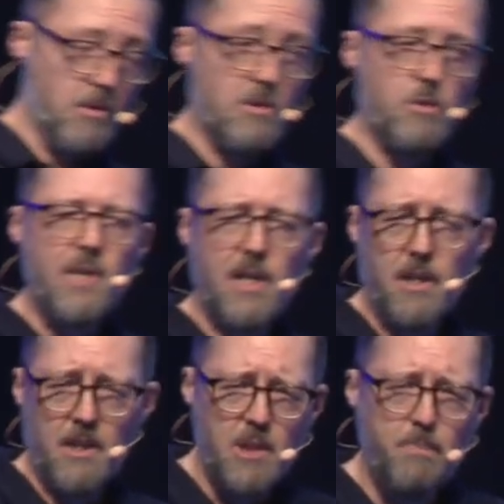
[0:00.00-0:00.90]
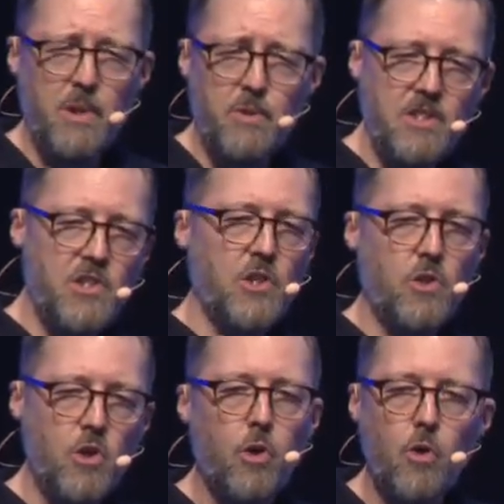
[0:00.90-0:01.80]
something like this built into your
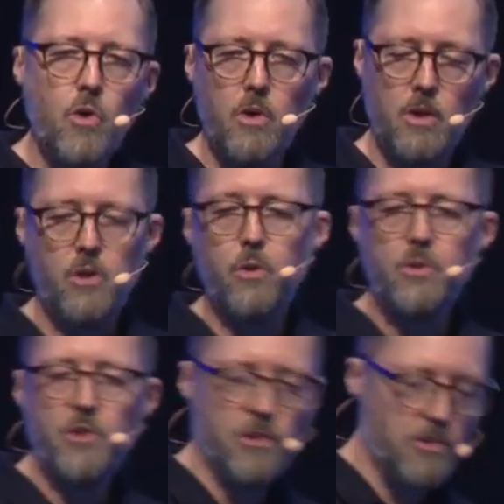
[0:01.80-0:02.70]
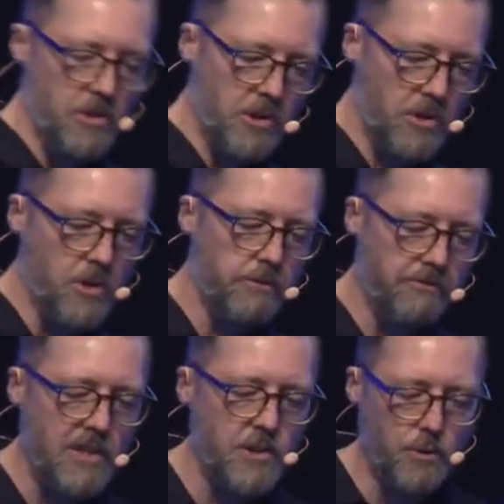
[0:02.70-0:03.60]
core cultures and your core
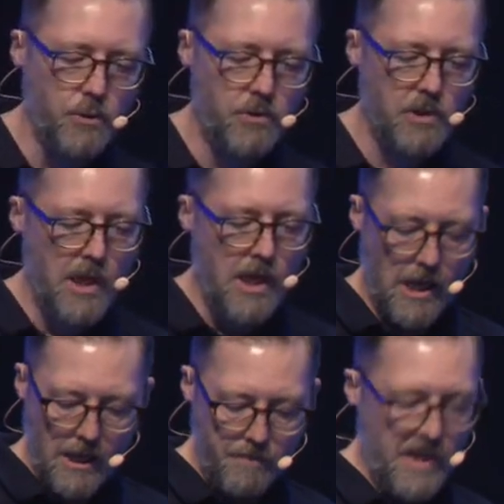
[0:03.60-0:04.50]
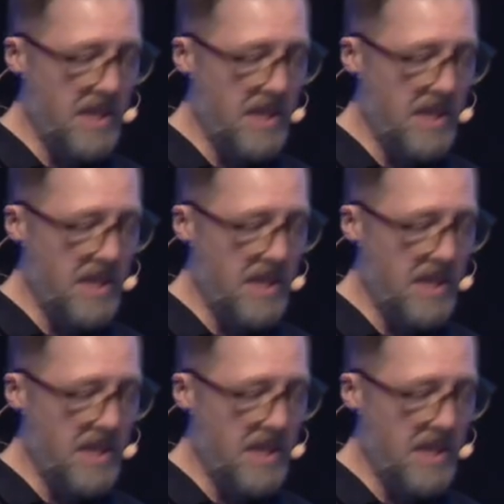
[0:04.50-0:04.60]
values, um,